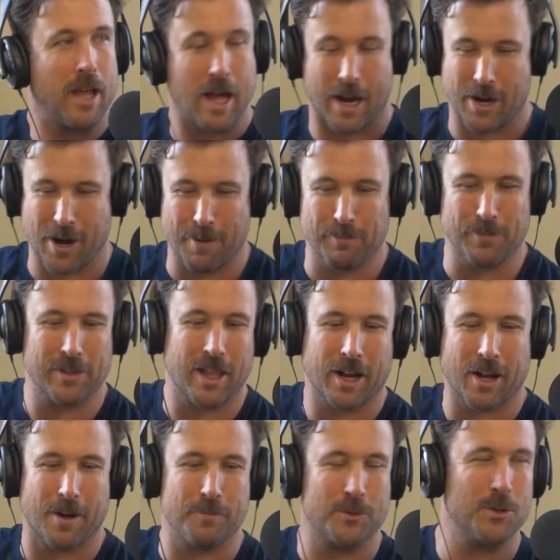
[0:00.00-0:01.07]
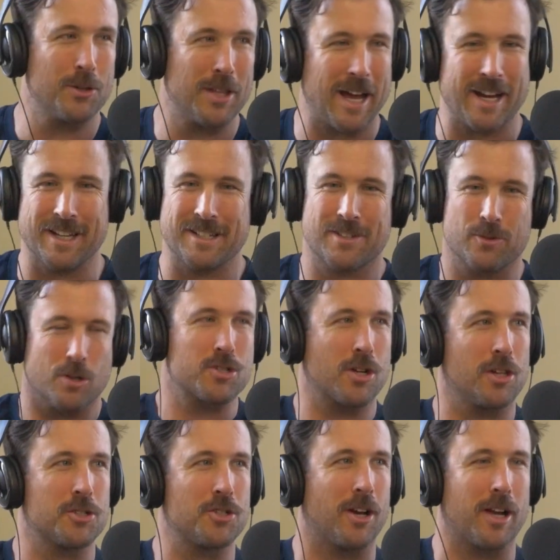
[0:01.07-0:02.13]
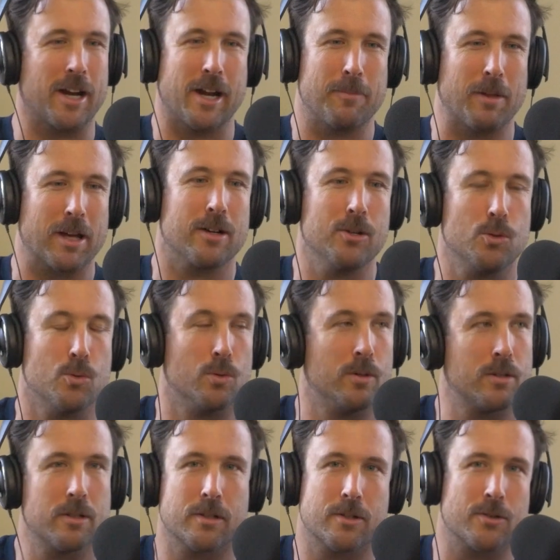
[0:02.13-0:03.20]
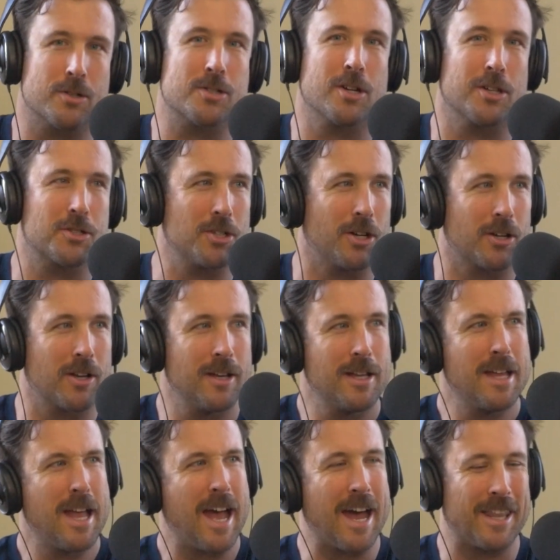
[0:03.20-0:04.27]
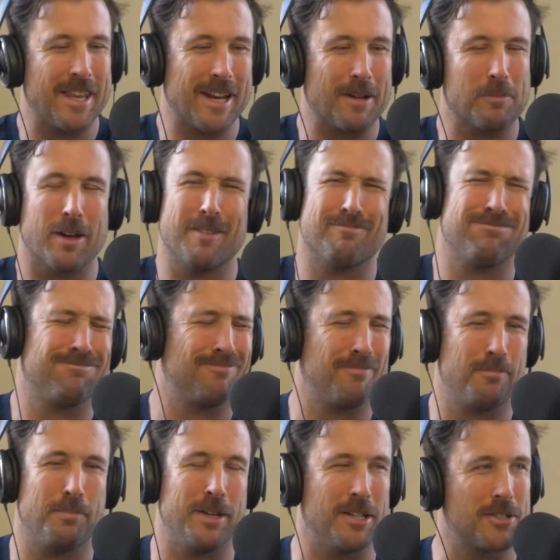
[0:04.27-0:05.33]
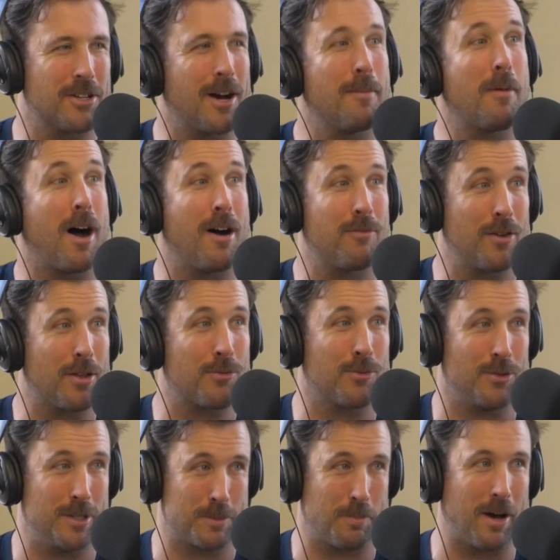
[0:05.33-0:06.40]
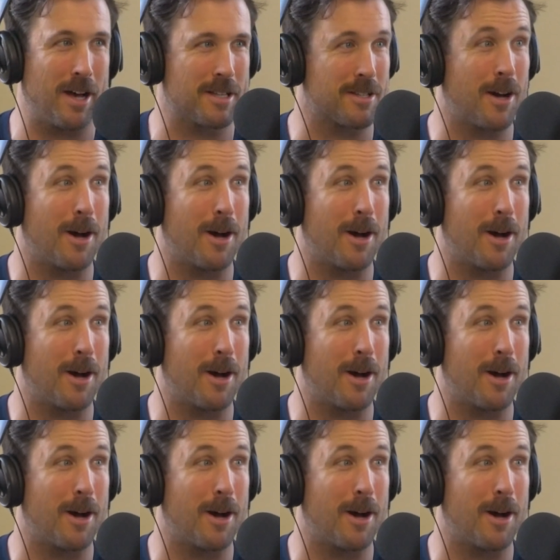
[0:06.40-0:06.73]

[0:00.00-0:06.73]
and I'm like, I'm doing, and he cross collar choke. And I'm like, oh, cross collar choke. And then I'm like, bitch, I'm halfway through this pass.